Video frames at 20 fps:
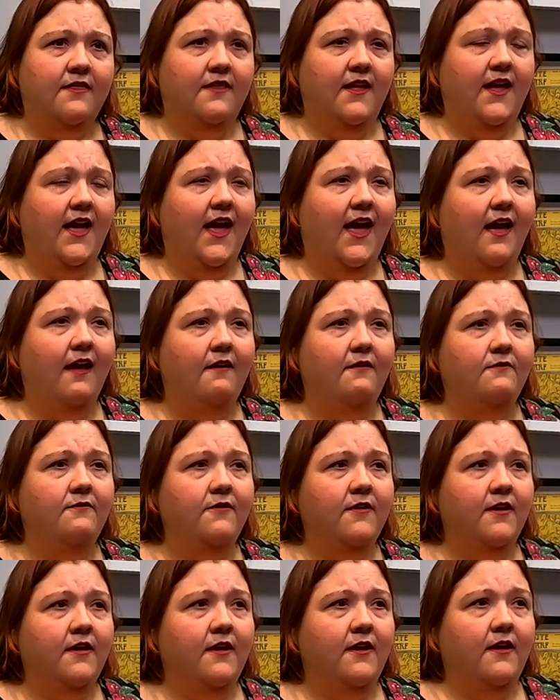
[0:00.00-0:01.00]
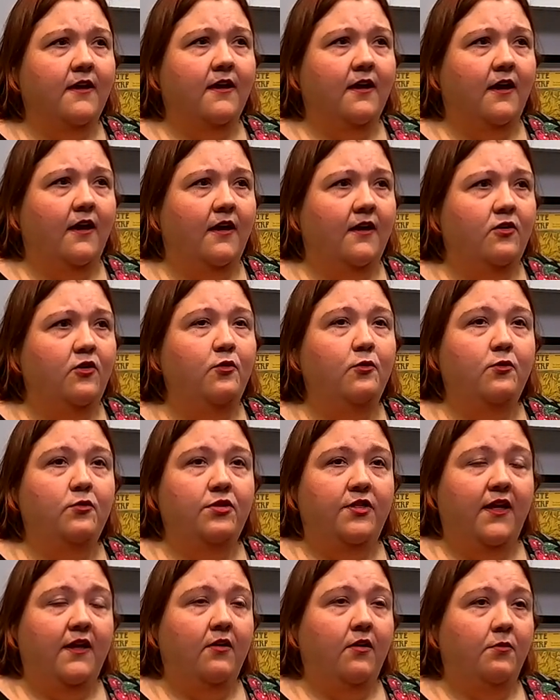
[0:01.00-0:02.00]
they have a new
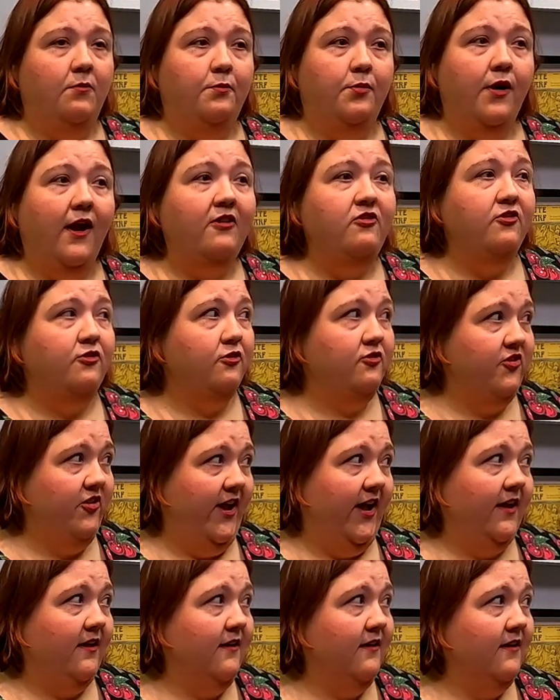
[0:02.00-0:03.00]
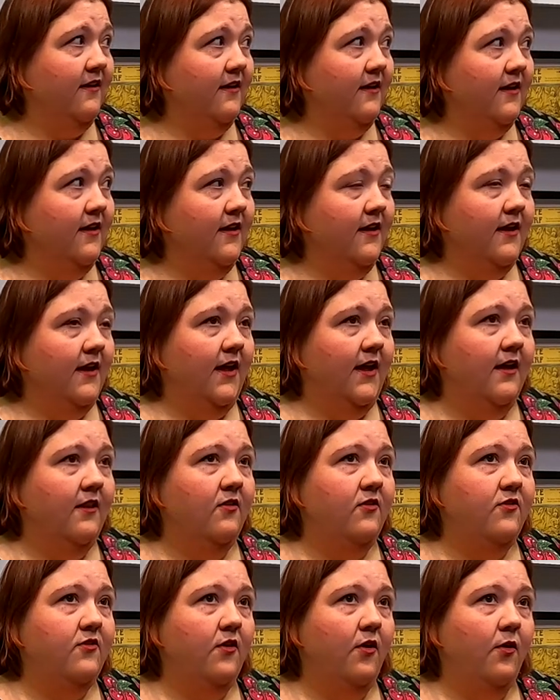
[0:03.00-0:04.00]
thing called pressure check.
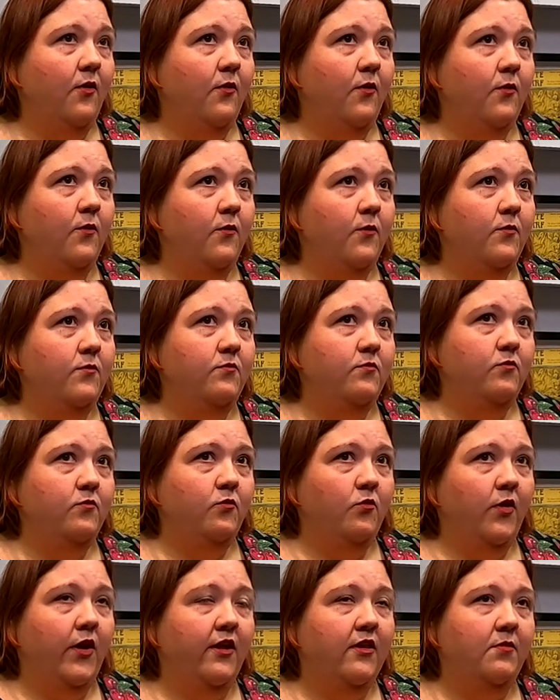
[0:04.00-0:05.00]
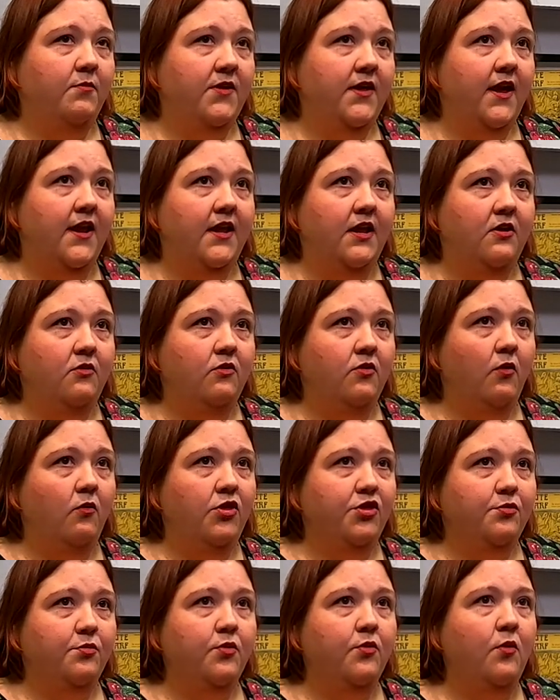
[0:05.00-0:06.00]
And so while at the beginning you
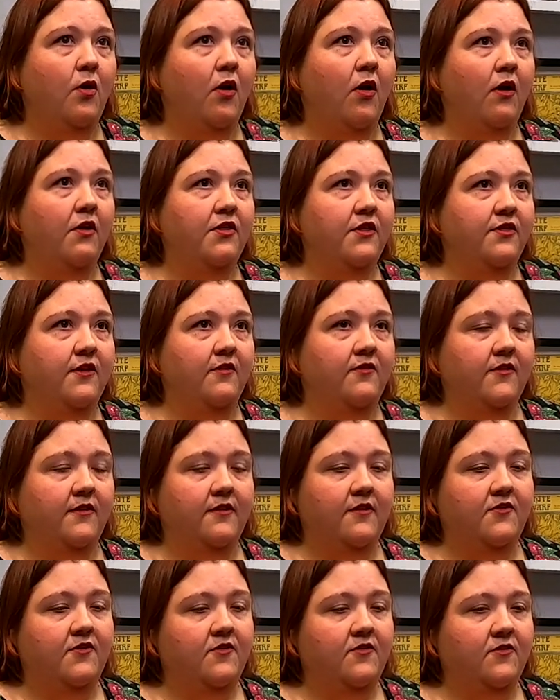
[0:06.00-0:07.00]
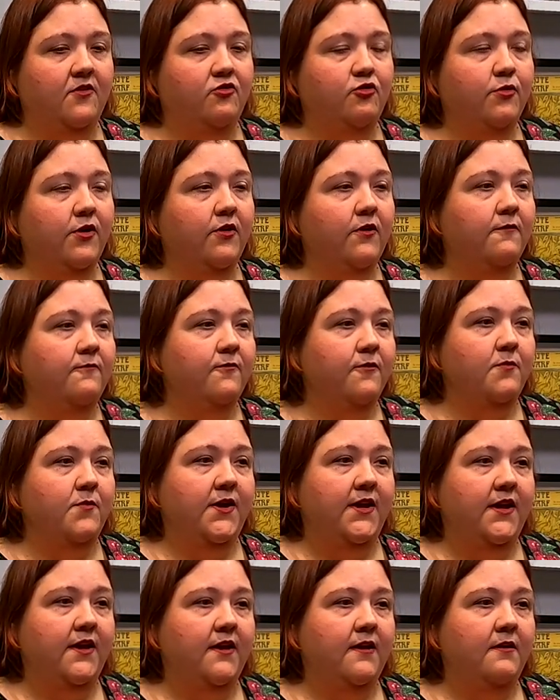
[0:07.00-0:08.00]
go through all the things like, this is a trigger for
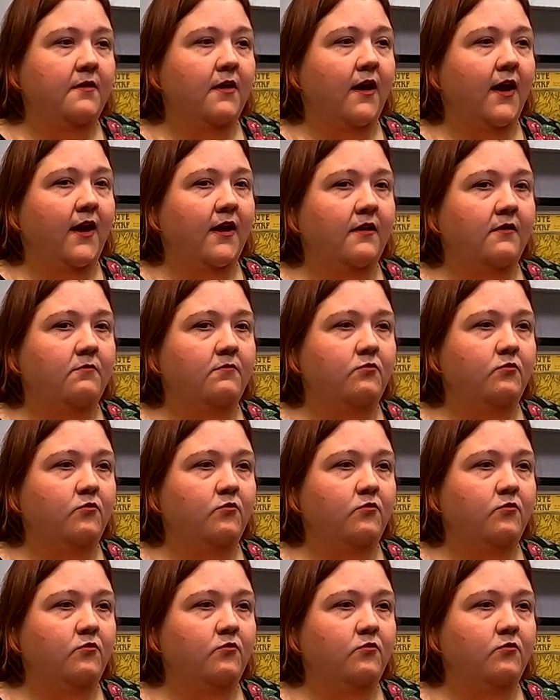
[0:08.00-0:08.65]
me, I